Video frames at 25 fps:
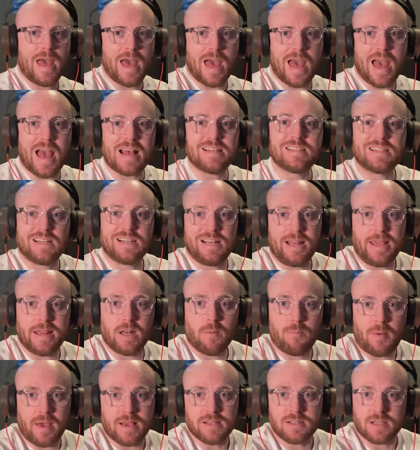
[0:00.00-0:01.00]
as clean
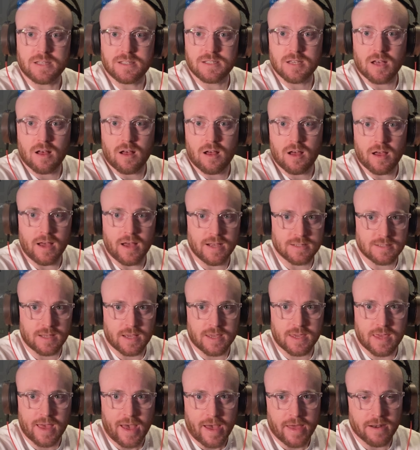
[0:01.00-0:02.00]
a bass guitar as I
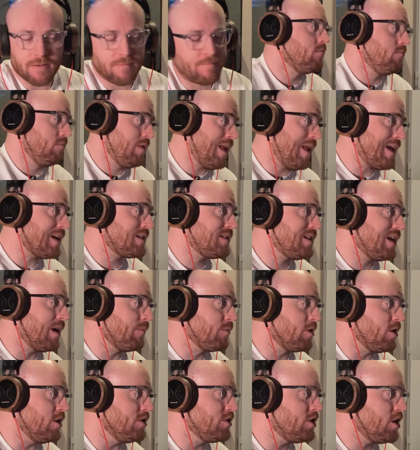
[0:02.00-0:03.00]
can. Next thing I'm
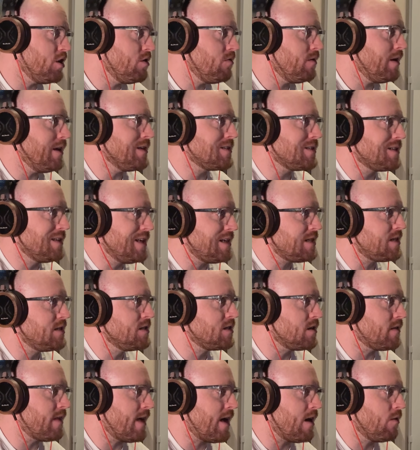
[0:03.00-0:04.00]
going to do is listen
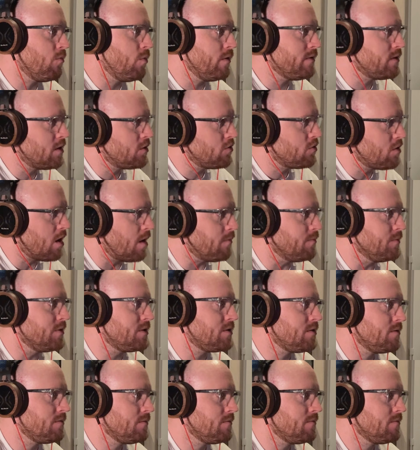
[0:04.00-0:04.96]
to that with the drums.